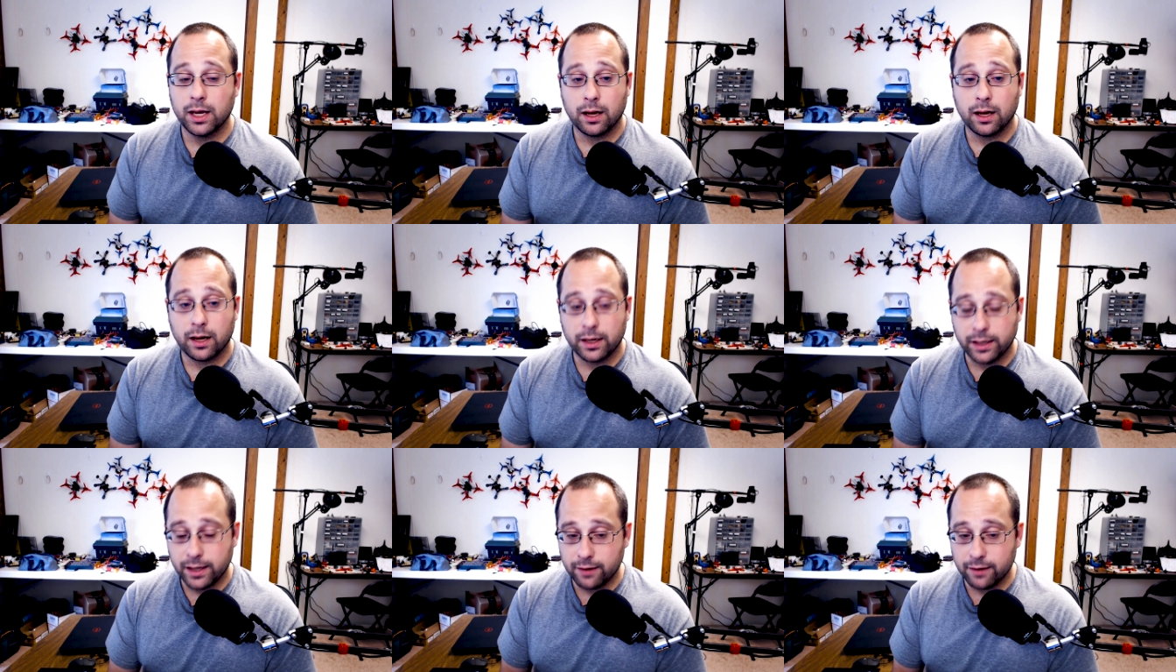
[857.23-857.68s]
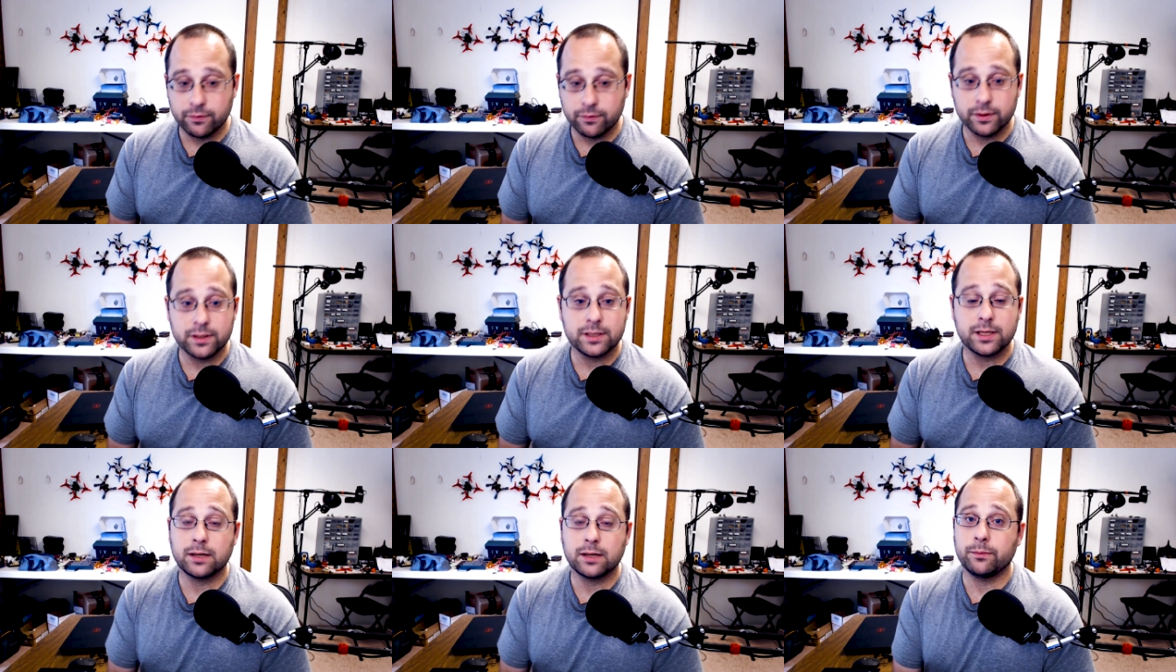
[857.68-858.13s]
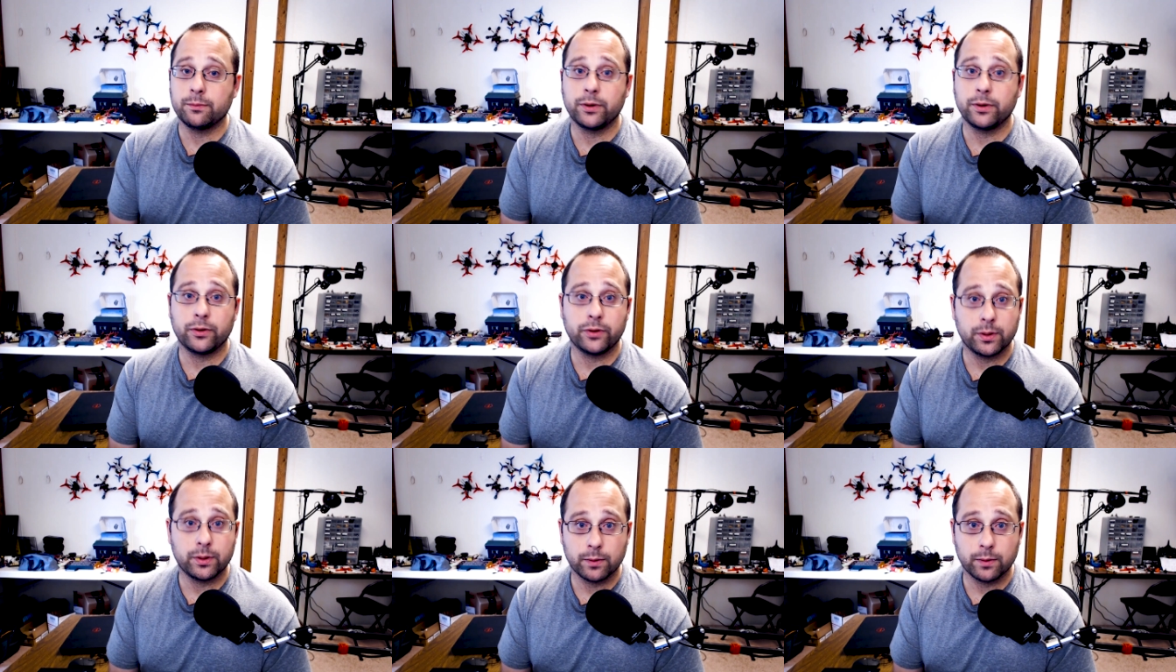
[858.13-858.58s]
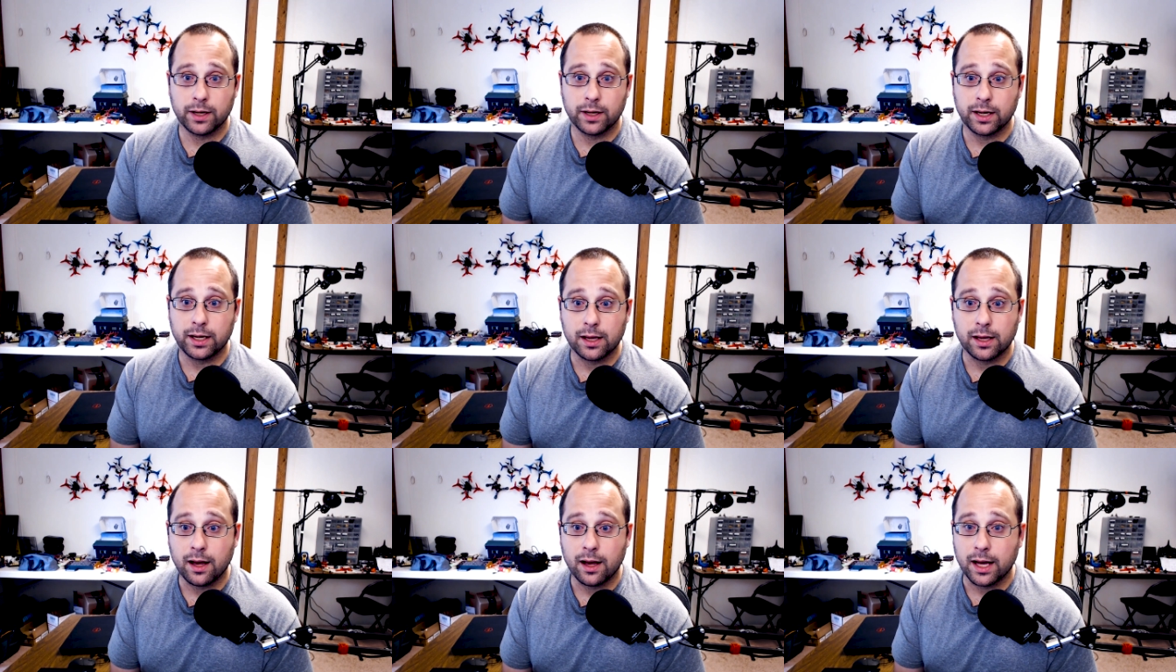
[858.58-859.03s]
On every single build, they were
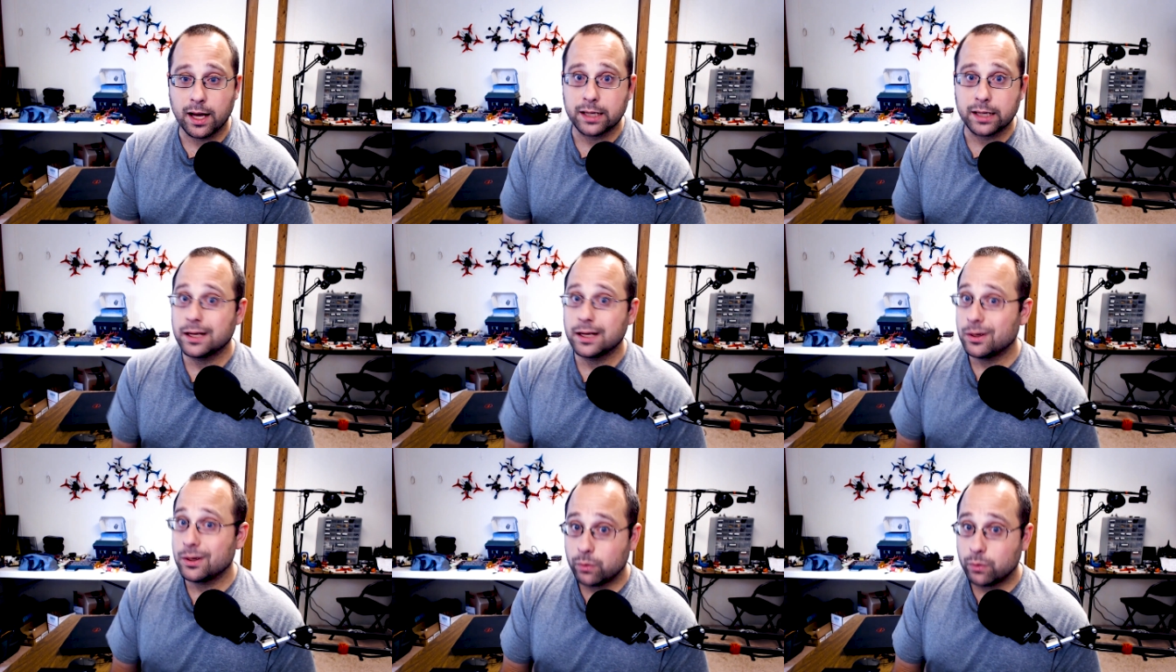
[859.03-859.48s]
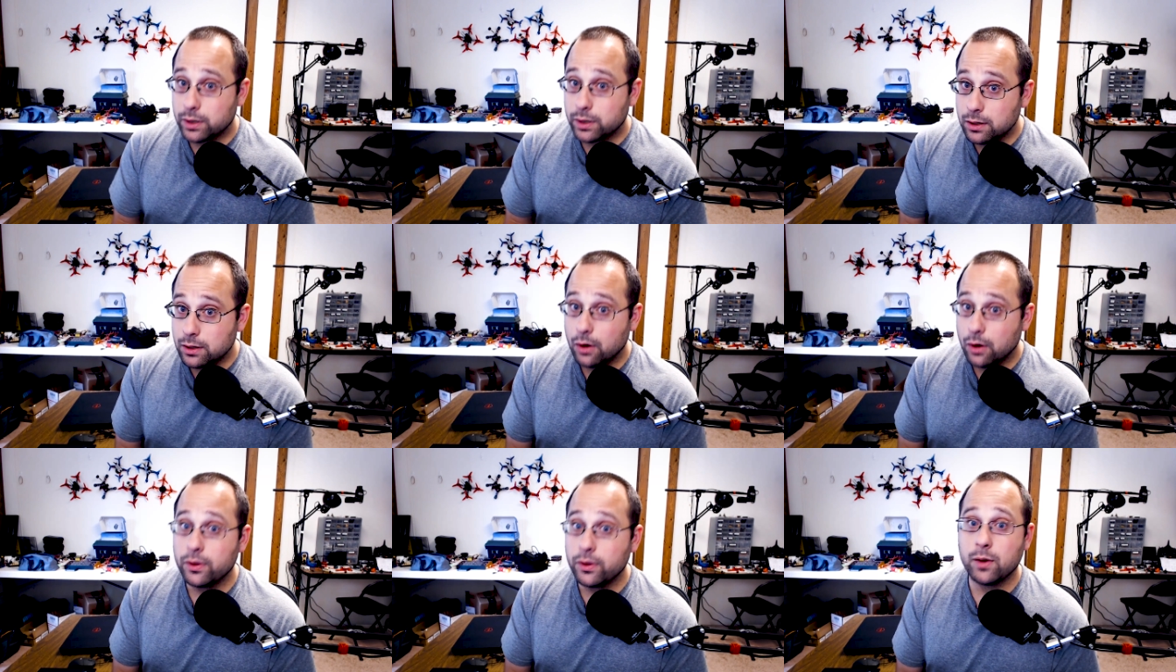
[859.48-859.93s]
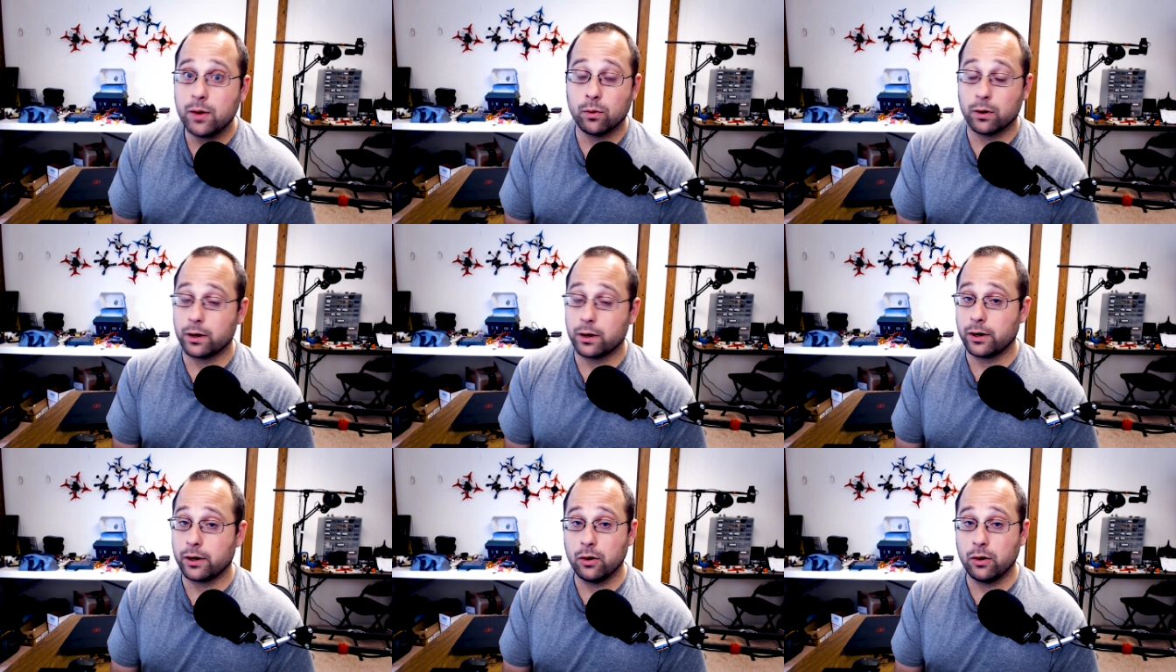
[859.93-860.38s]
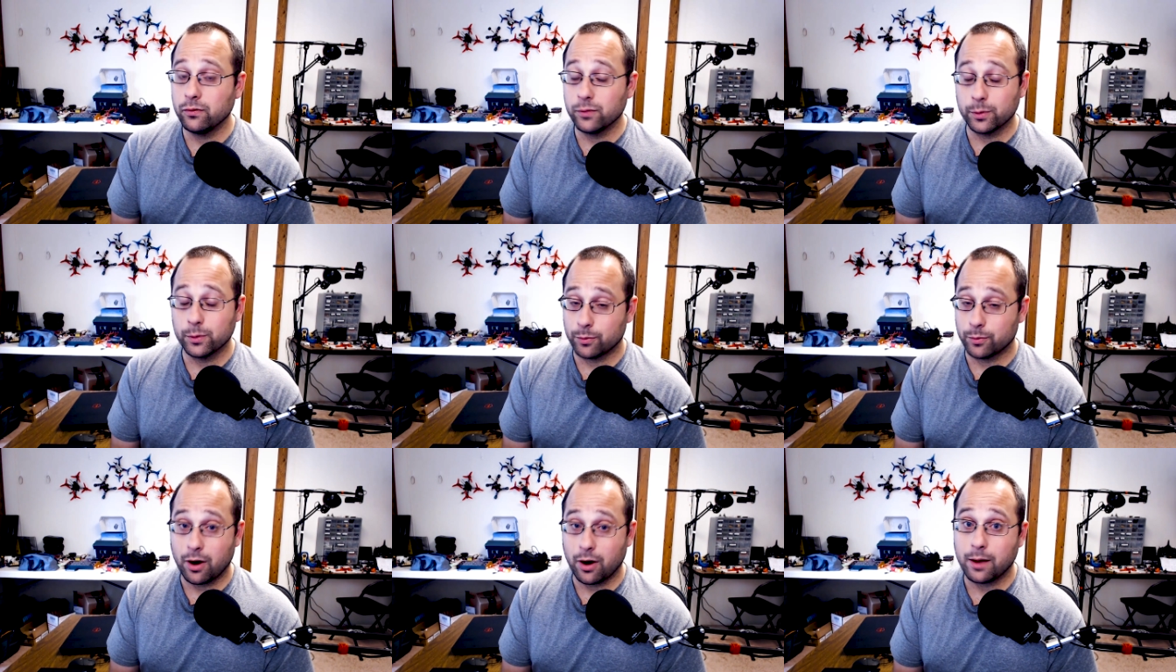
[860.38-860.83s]
getting hot. We know they weren't
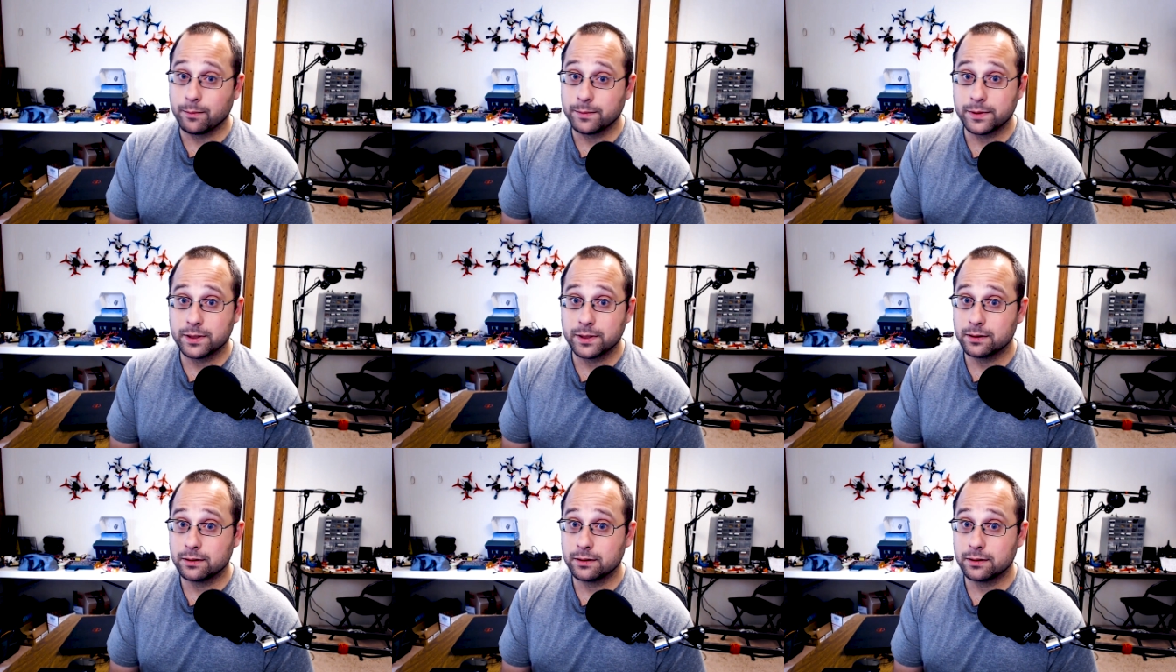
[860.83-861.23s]
overpropped,